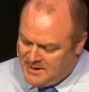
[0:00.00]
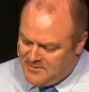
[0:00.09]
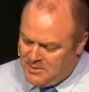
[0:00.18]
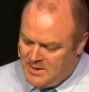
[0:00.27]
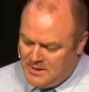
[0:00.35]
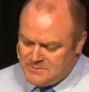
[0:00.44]
have
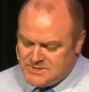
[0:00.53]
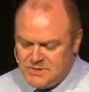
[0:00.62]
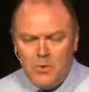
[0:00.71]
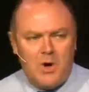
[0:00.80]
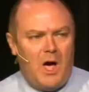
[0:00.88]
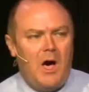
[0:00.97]
become
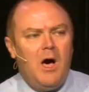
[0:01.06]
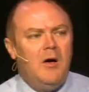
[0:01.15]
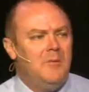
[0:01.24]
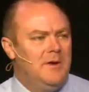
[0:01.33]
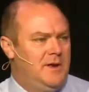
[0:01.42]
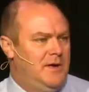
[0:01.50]
so
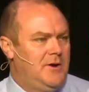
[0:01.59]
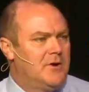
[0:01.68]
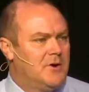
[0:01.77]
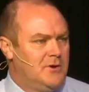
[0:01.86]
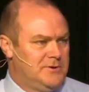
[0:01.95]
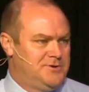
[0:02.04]
common in our
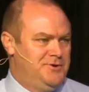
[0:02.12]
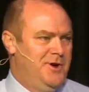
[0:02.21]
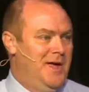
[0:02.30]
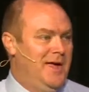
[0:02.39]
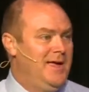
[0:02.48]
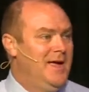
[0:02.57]
culture
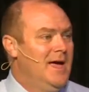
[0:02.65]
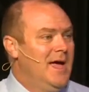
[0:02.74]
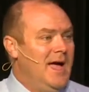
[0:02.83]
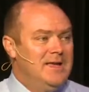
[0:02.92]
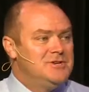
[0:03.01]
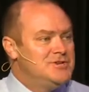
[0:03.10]
today,
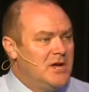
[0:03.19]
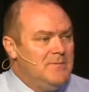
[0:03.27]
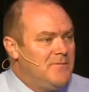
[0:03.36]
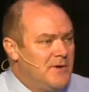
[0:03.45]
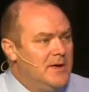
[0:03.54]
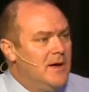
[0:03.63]
and shamefully